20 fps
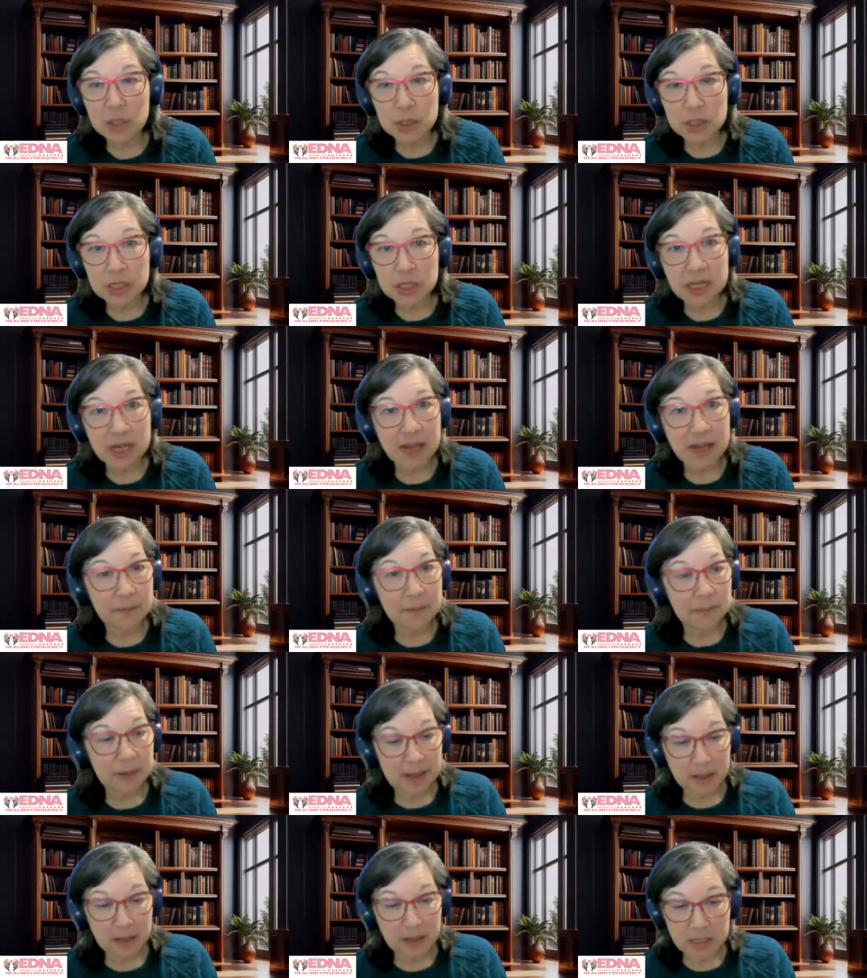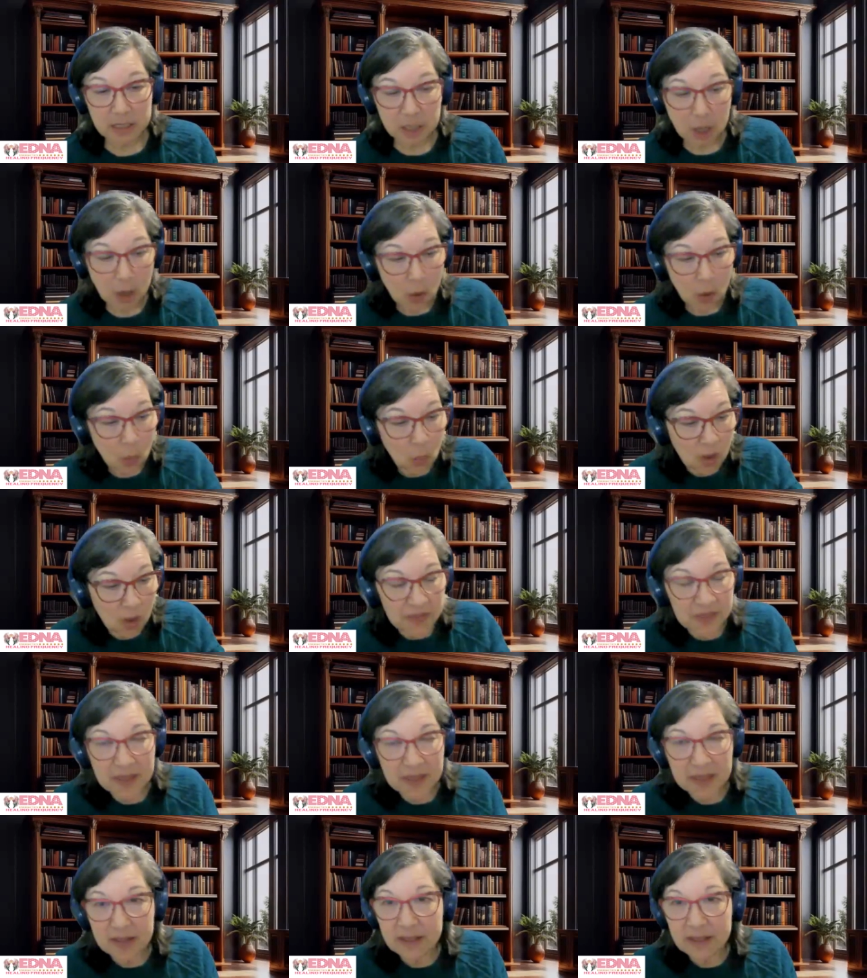it's interesting because
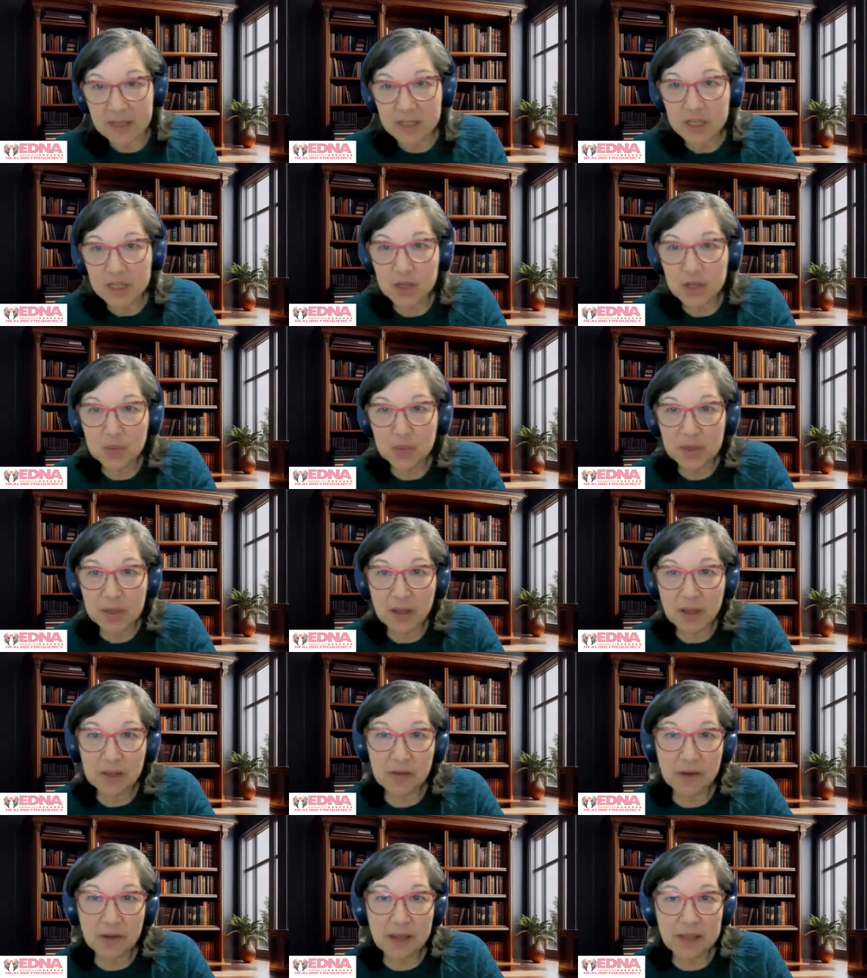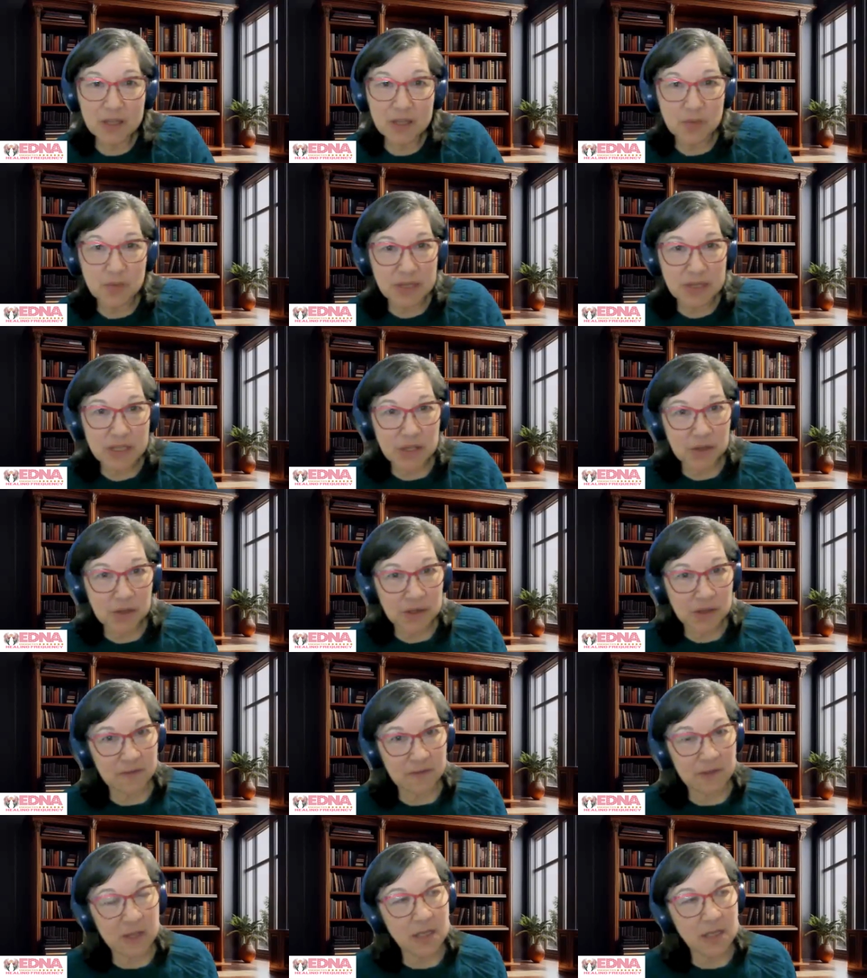one thing leads to another as a
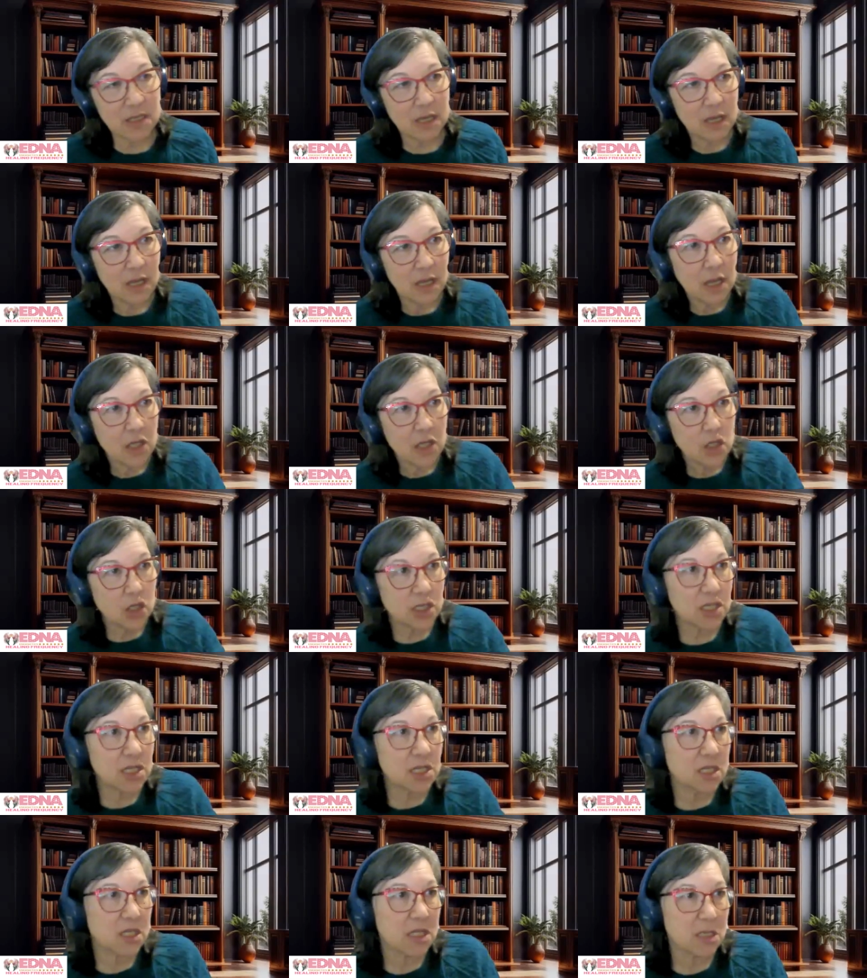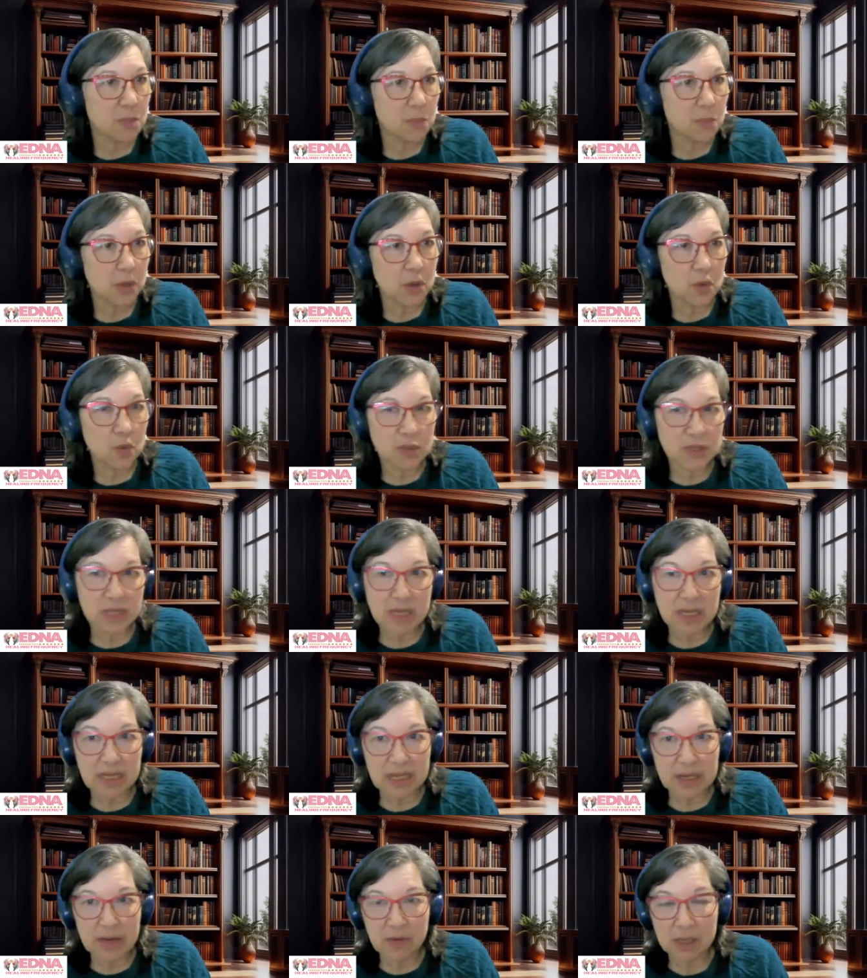result of this. Just as this book was
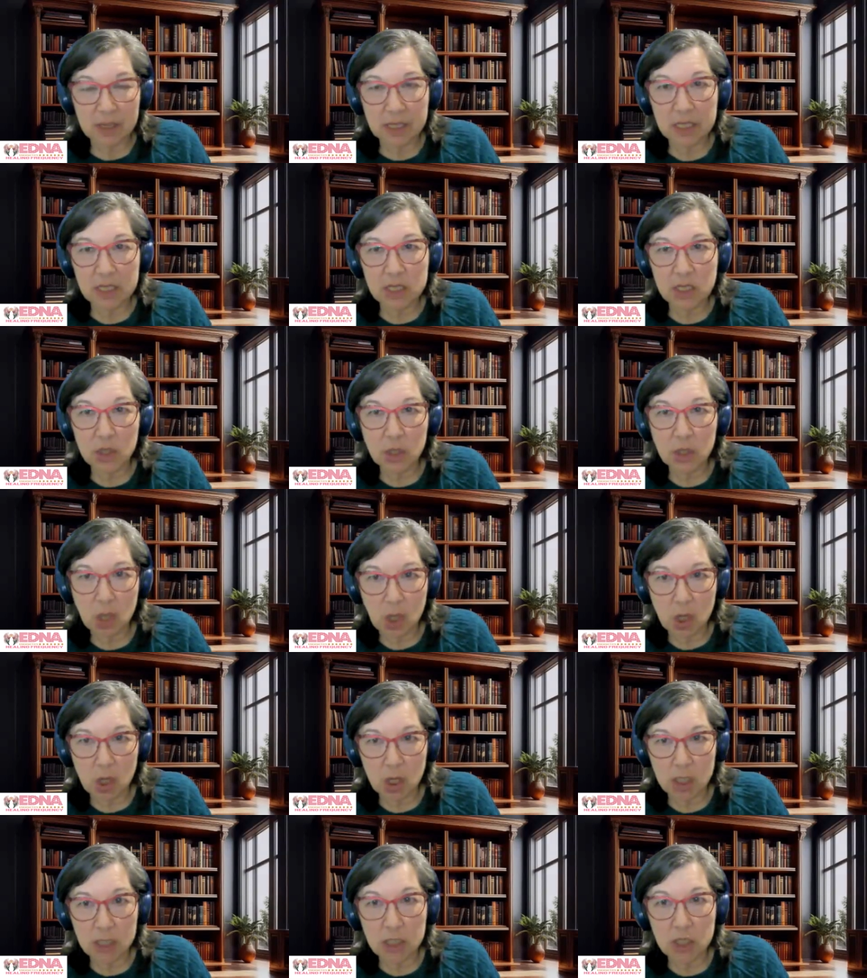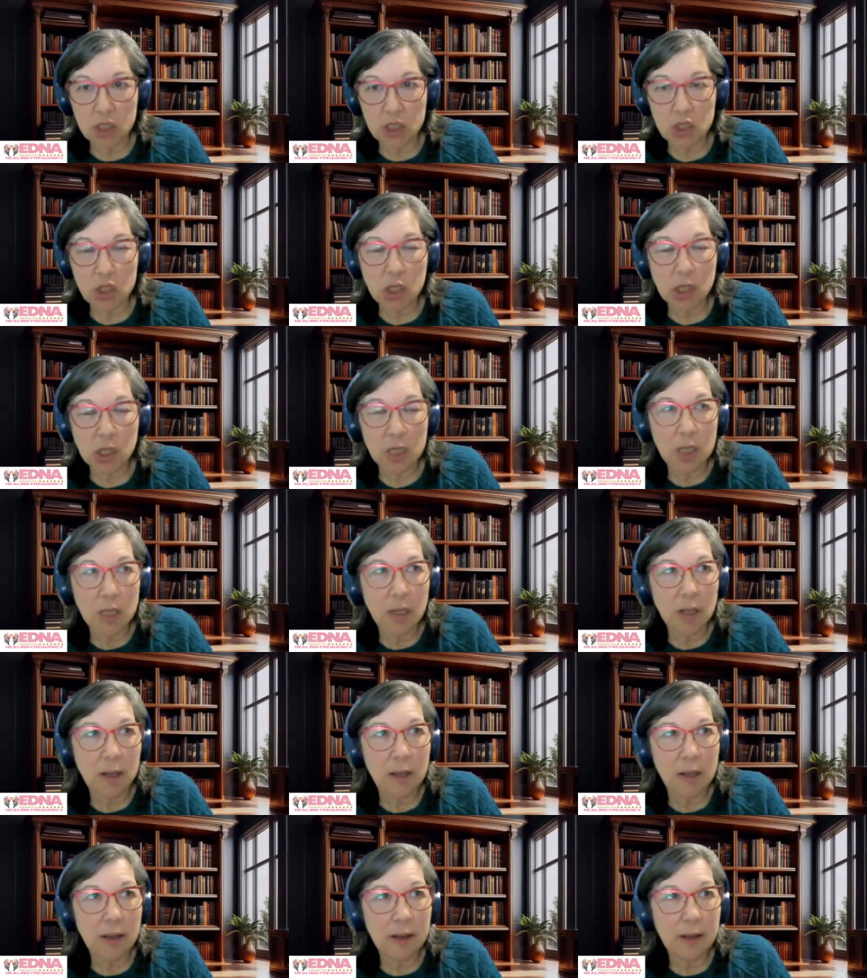getting ready to launch,
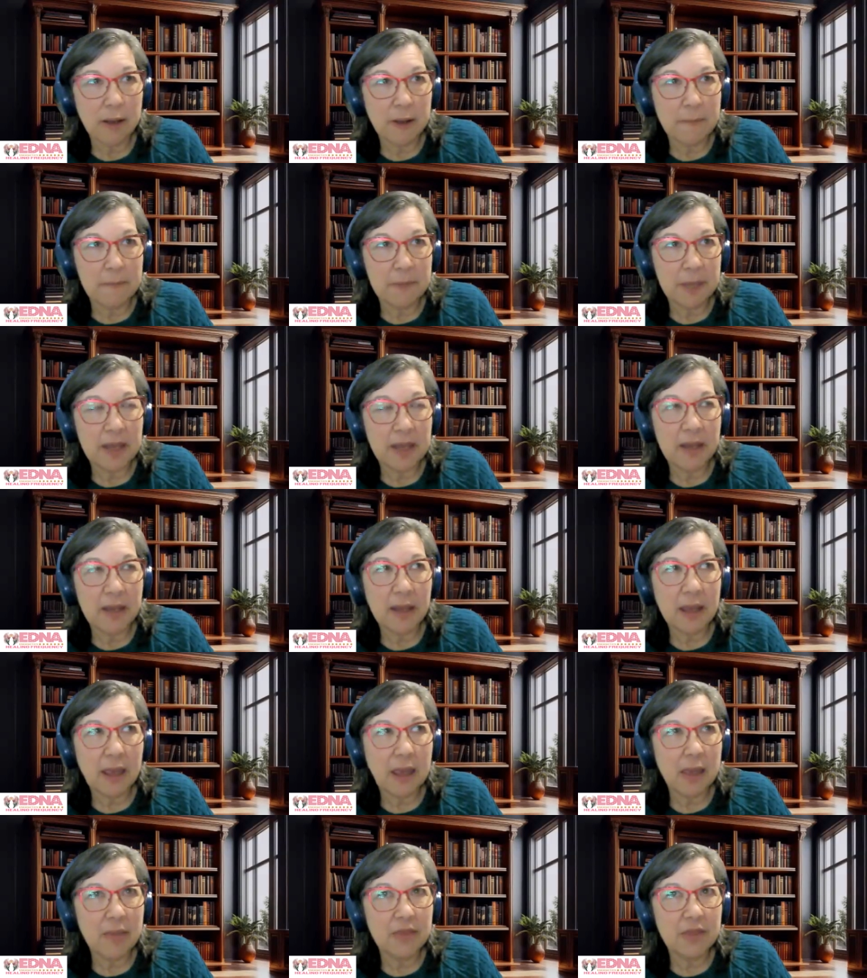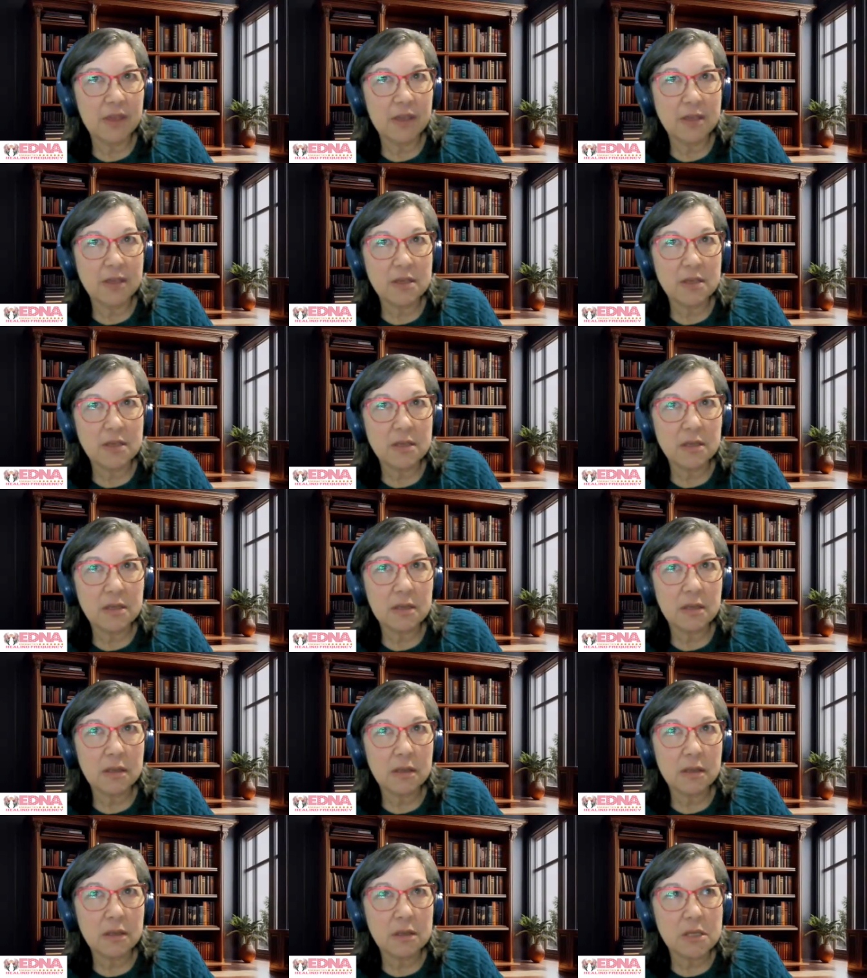and this